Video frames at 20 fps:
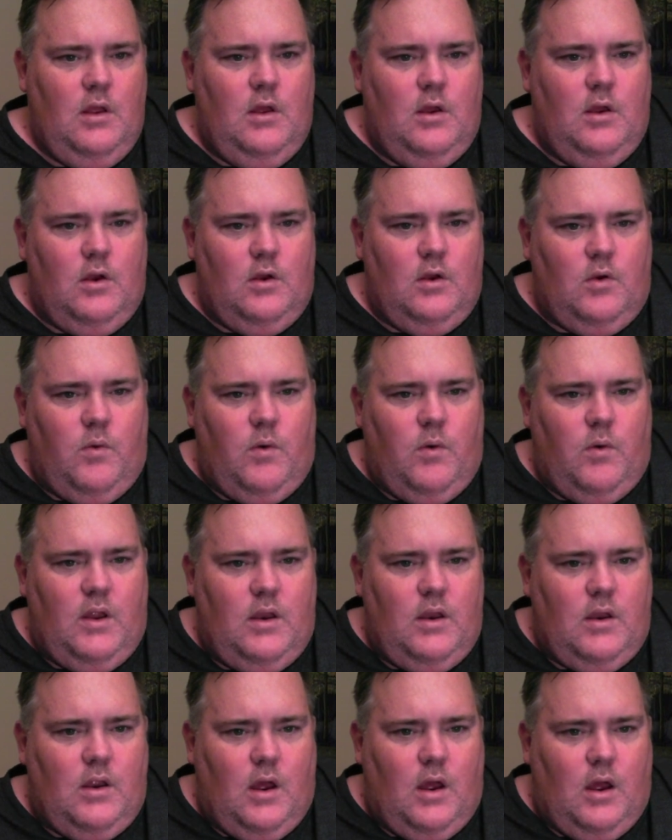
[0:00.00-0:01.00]

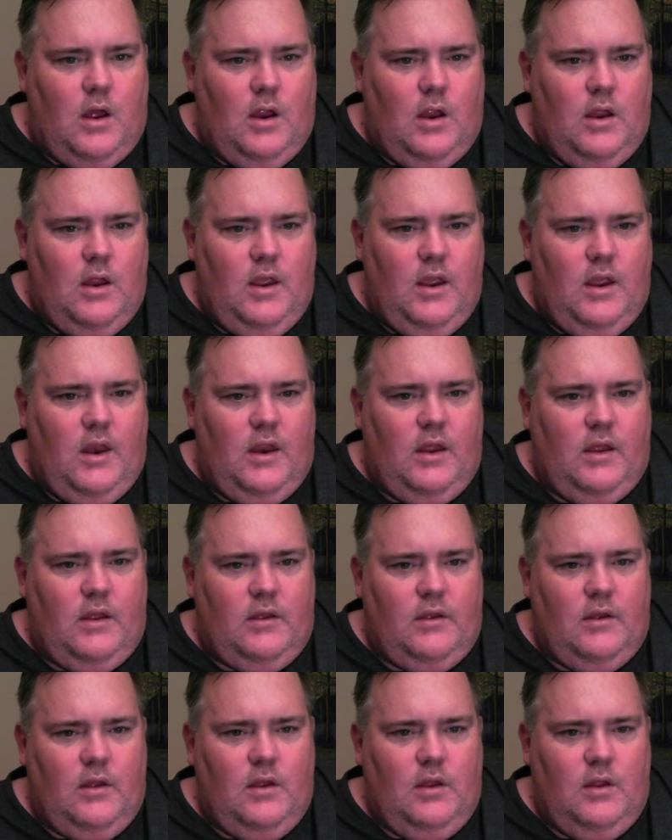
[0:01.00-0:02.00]
Quit
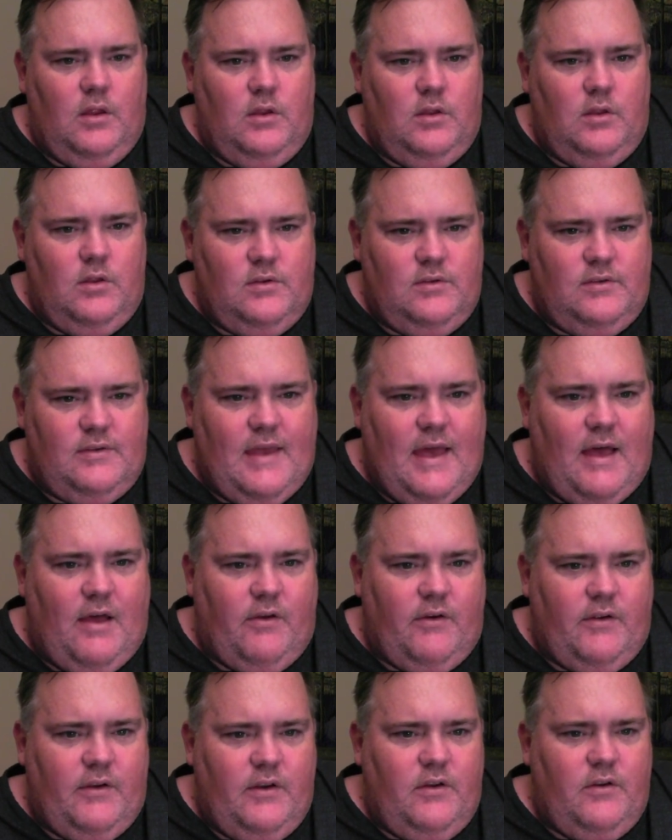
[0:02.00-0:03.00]
eating
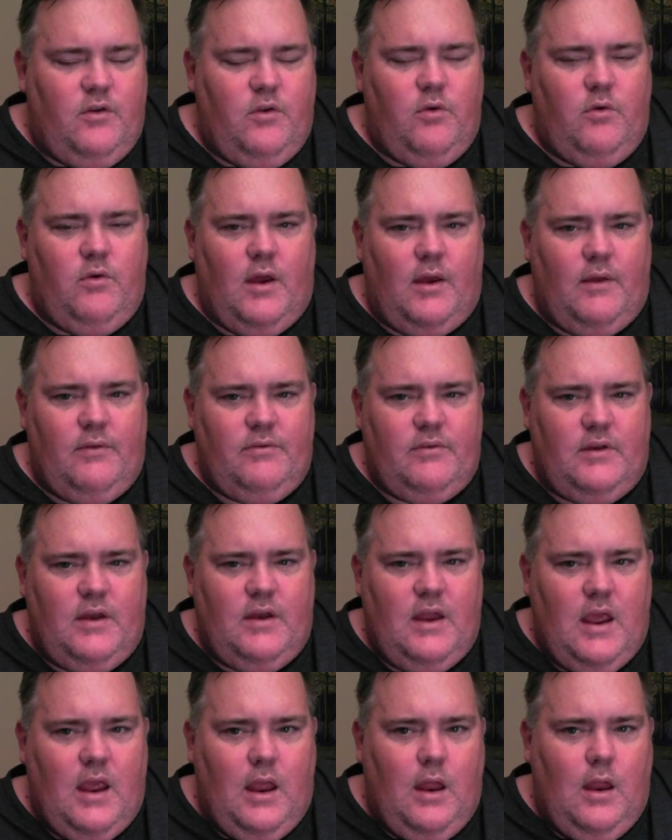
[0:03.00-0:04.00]
salad 2 times a day.